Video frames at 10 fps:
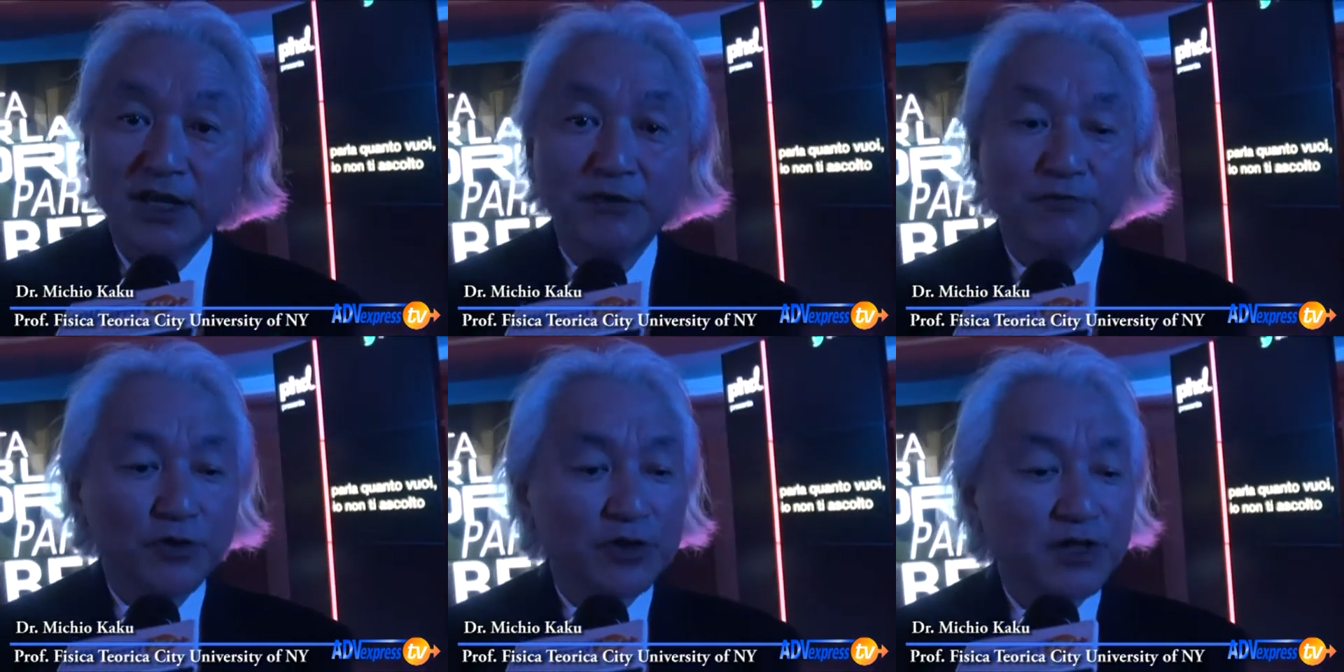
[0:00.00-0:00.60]

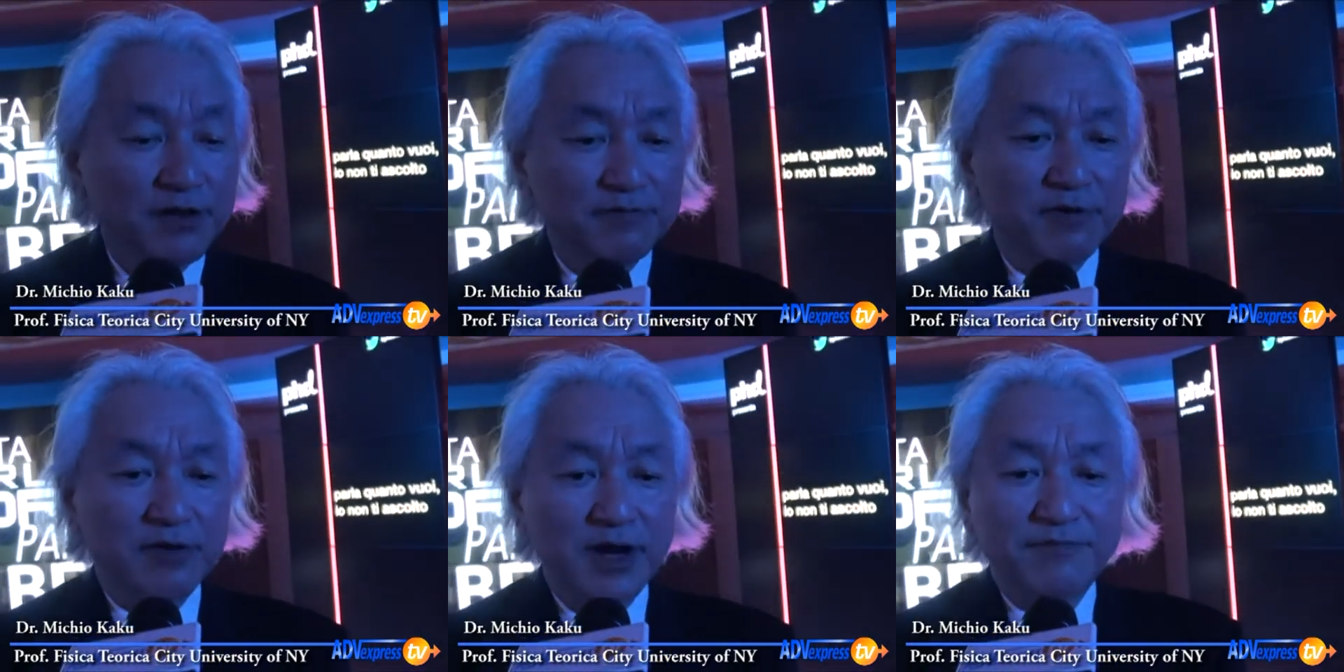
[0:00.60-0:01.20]
If your
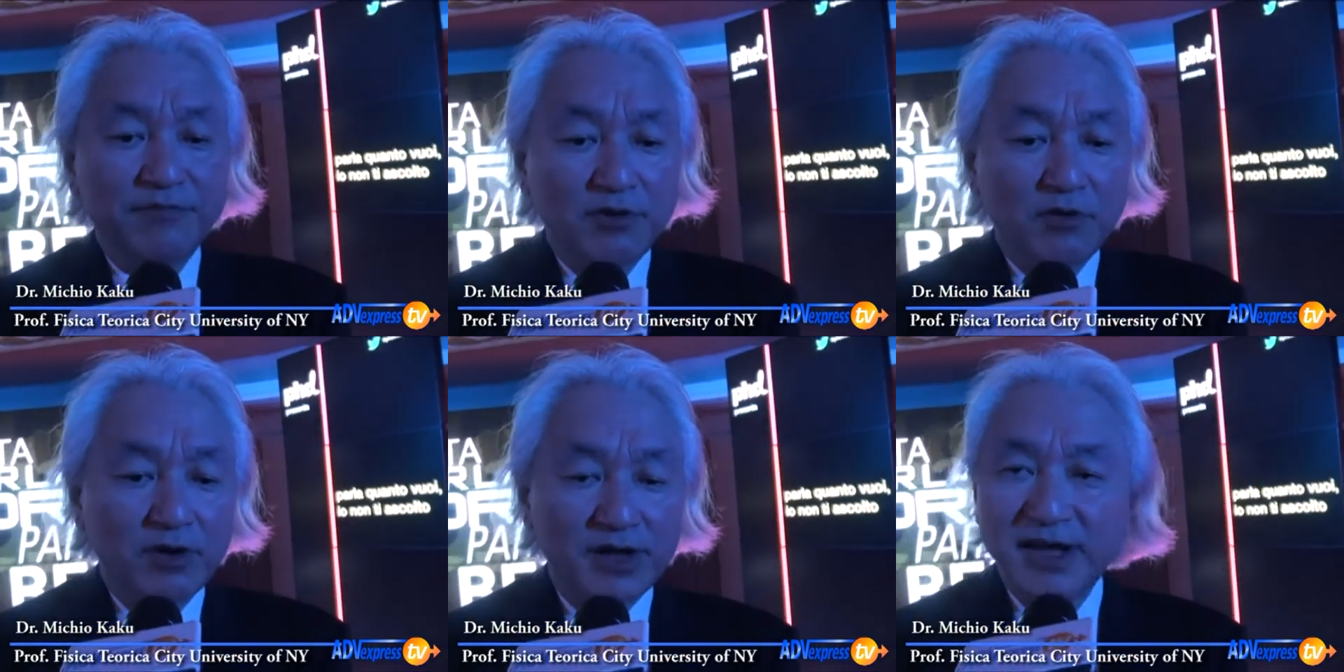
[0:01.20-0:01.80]
liver, if
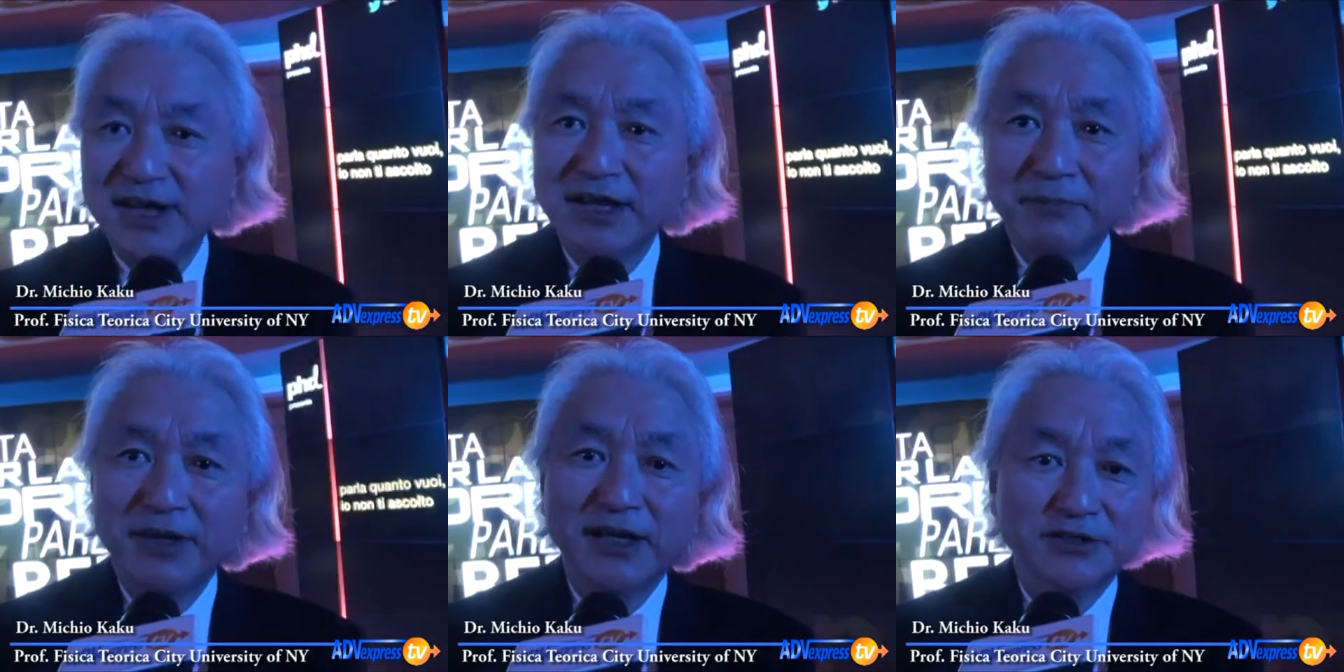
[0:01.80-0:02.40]
your kidney
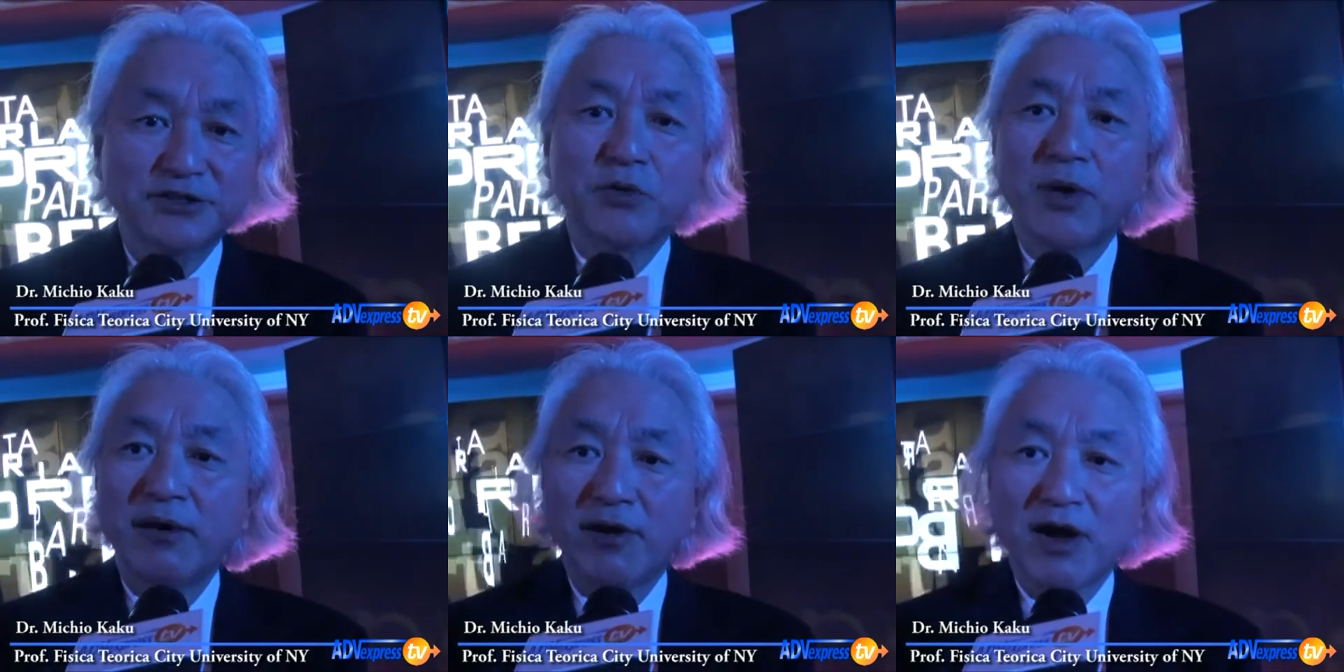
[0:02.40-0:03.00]
begins to
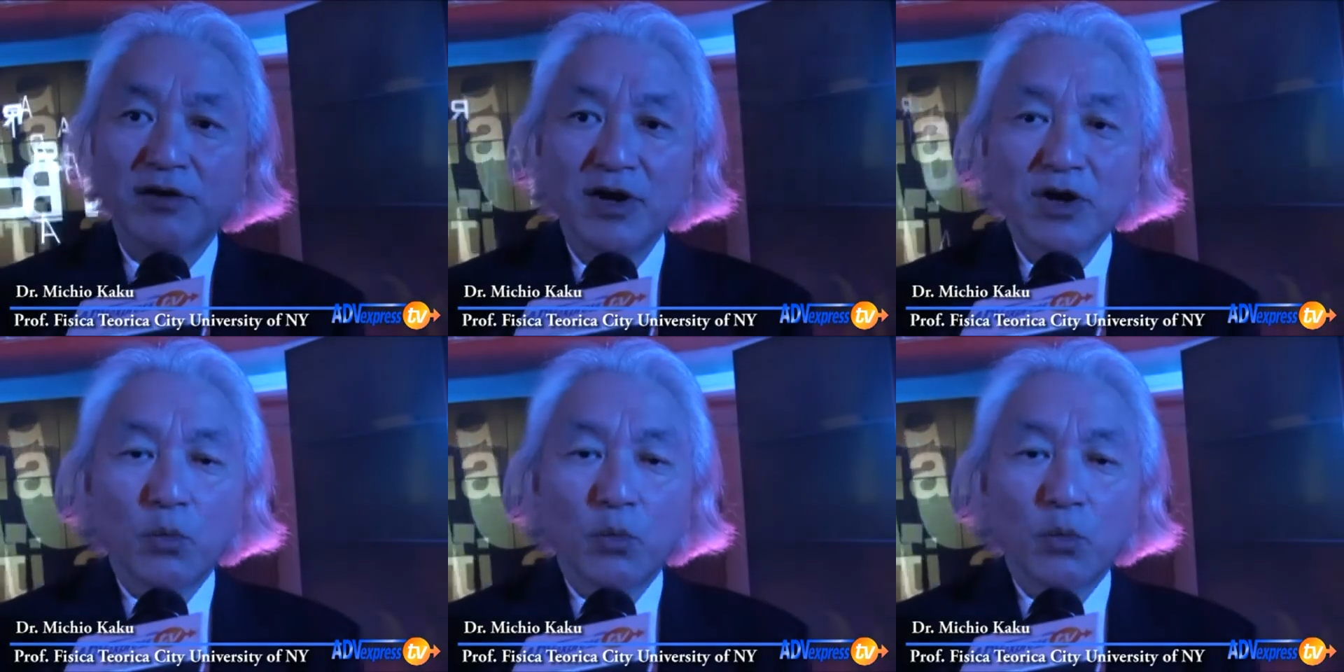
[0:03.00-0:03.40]
wear out,